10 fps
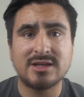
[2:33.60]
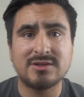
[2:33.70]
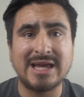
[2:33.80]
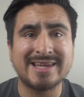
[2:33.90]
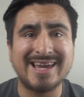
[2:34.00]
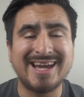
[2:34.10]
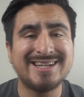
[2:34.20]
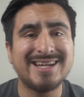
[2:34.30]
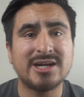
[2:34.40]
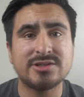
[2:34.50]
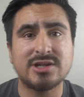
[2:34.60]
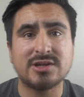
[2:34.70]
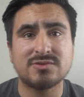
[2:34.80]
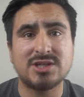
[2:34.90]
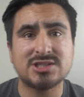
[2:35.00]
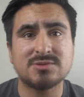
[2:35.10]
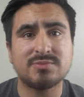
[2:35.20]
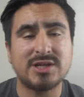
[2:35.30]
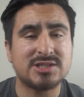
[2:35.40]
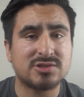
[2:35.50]
Like any other liquidation
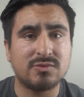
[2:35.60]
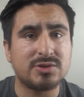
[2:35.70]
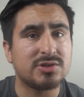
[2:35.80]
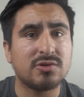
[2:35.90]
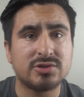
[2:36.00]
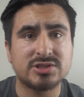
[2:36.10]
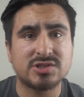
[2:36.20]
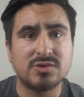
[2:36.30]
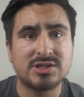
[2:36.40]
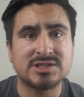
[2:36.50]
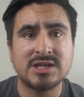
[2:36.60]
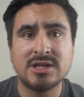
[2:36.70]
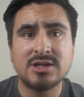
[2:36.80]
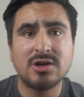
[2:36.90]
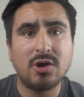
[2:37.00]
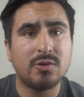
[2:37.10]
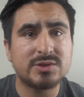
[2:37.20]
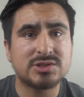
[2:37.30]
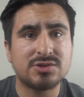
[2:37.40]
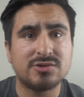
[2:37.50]
place or when you go to source,
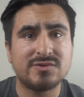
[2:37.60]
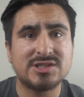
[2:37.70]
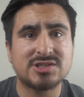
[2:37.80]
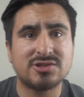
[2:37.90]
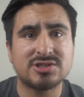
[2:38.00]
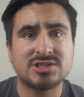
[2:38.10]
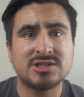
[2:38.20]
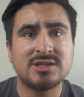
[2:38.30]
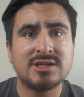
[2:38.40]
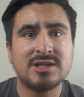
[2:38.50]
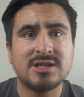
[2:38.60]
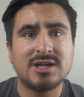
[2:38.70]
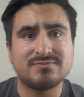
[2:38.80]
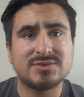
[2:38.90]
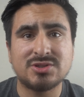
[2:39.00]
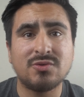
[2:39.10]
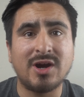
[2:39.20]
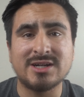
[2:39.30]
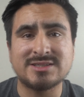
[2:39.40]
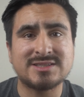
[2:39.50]
always do your research. You
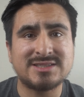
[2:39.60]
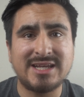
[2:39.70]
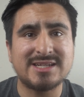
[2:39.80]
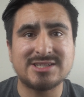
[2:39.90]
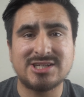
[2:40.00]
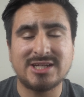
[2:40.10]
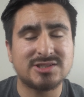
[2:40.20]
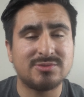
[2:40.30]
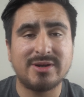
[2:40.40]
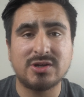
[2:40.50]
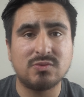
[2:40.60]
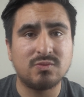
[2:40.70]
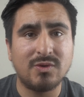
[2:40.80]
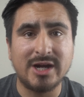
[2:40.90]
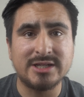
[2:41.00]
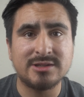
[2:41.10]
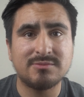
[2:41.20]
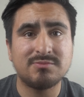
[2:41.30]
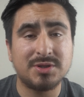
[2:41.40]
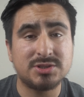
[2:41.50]
are taking a chance no matter what,
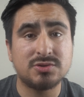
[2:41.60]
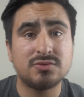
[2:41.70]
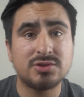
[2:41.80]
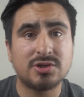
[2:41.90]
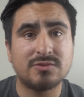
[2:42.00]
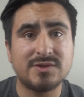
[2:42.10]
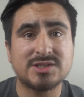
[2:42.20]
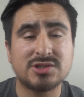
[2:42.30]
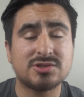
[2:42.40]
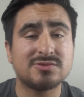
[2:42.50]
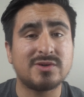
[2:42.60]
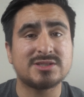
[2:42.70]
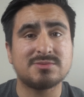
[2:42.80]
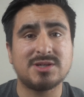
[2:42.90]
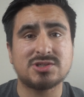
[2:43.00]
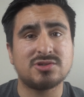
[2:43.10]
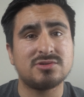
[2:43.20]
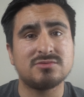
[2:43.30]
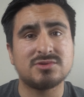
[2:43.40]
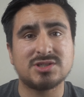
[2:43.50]
but do your research. You want to make sure
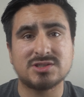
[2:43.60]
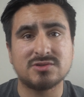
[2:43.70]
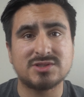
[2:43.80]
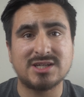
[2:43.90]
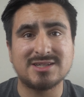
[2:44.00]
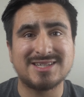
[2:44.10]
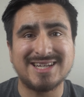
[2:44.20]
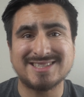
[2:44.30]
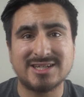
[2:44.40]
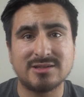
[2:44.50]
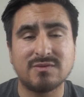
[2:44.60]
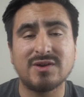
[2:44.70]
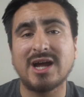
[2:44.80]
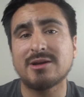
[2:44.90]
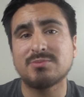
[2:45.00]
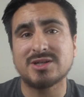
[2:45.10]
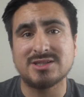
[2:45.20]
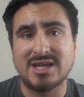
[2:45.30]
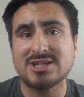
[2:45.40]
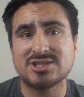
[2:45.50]
you just don't take a guess out of the fly, but
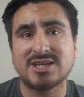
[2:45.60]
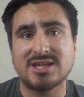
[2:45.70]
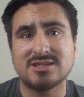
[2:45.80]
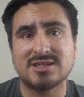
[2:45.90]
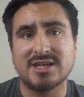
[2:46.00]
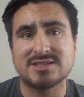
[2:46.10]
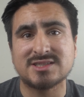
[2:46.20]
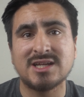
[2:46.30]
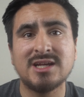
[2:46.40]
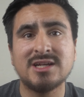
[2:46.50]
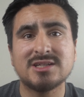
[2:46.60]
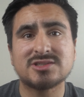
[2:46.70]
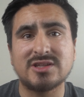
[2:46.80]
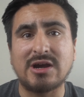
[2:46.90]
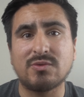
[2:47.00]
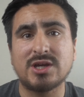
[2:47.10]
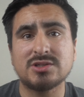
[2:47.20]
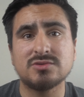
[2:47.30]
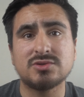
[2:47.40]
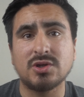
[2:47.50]
an educated guess, so that way
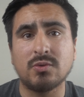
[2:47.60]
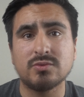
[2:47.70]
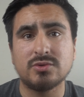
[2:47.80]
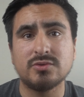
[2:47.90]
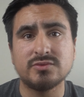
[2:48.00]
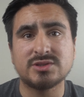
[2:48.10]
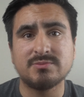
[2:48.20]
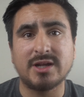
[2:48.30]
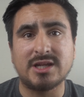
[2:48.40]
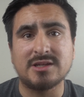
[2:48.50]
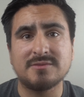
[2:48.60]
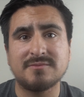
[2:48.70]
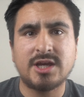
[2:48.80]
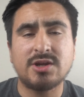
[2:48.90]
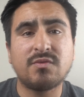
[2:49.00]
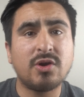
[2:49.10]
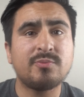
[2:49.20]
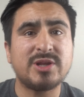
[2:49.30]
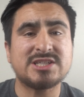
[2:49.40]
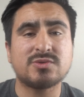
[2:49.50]
you don't lose money. And the
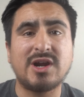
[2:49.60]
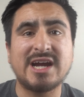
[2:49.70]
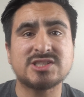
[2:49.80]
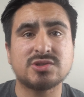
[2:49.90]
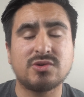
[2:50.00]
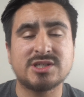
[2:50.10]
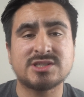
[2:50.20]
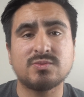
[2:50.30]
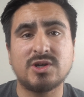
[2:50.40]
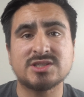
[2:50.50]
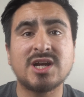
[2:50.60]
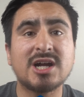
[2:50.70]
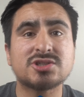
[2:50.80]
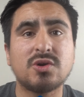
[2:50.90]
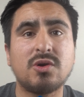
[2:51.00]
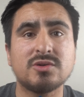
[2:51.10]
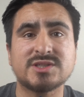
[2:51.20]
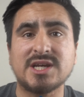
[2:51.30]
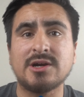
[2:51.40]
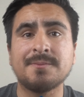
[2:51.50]
4th place where I sourced was Hobo
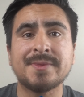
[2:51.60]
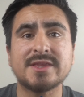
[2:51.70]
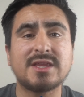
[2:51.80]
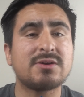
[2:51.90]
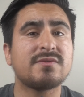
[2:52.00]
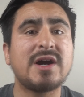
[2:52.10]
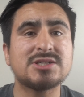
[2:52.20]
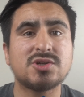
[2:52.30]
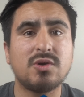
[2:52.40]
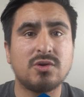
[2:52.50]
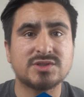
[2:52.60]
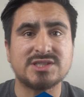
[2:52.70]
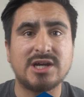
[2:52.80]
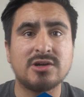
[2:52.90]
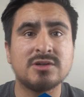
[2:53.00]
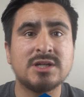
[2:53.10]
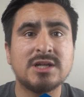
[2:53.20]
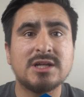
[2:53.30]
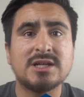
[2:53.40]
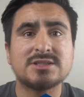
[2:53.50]
Wholesale. Now with Hobo Wholesale,
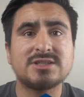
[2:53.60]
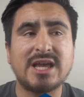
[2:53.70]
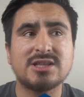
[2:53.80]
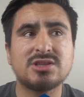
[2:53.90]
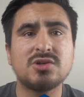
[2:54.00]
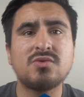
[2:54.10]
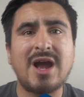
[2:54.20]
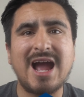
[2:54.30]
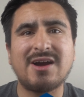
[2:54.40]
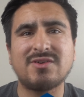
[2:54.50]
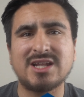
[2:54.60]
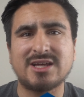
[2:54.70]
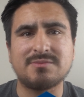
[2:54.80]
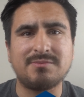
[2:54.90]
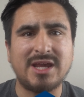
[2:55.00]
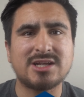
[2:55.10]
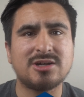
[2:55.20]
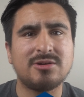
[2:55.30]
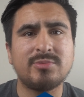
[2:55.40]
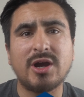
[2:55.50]
they do have a lot of
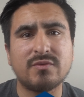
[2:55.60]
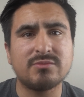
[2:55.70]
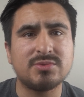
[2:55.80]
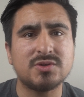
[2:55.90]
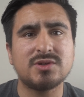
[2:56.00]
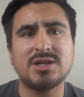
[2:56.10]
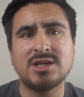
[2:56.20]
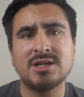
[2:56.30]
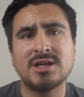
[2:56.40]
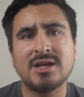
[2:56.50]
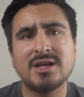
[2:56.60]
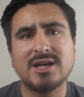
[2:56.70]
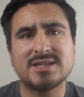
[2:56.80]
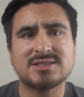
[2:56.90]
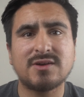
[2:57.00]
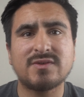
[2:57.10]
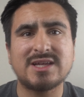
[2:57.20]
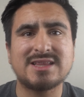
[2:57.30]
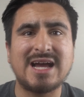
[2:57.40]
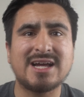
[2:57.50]
makeup, health and beauty, and stuff
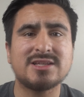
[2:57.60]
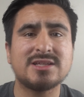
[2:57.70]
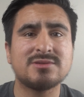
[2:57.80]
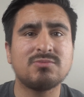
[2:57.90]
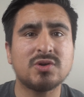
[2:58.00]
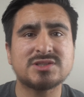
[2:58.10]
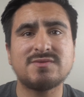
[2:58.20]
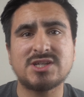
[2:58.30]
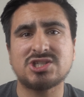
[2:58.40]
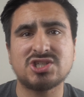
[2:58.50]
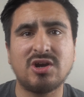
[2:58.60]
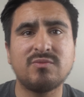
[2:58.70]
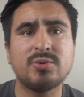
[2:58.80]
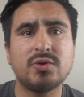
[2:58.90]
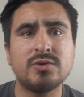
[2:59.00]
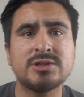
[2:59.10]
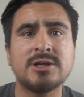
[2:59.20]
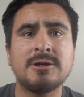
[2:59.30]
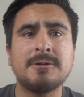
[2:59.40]
like that, and most of it is shelf pulled.